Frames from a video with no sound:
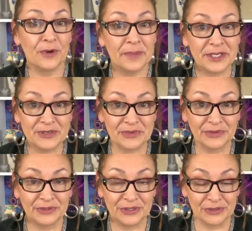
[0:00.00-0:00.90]
Orbit
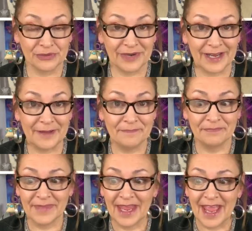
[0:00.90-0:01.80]
Jewelry
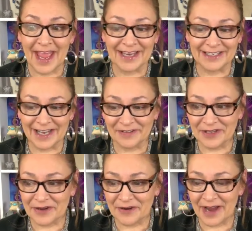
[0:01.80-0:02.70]
and
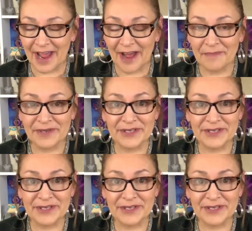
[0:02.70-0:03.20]
download our app.